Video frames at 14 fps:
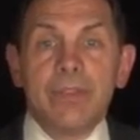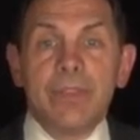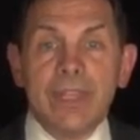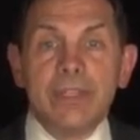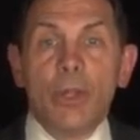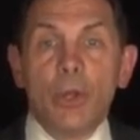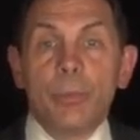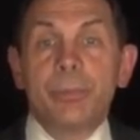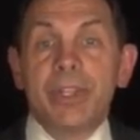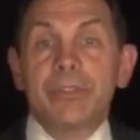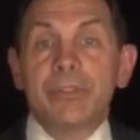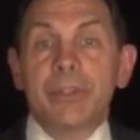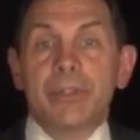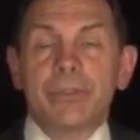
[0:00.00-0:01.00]
They know
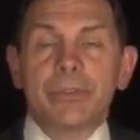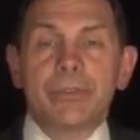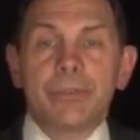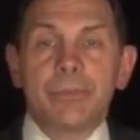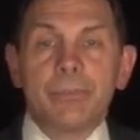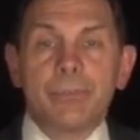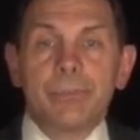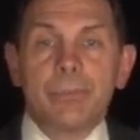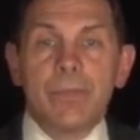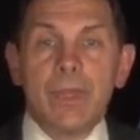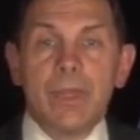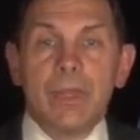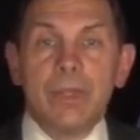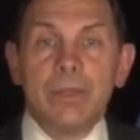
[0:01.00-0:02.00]
business.
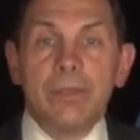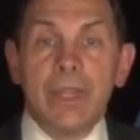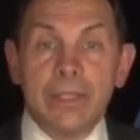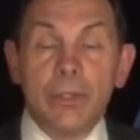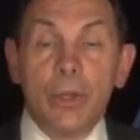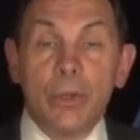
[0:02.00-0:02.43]
They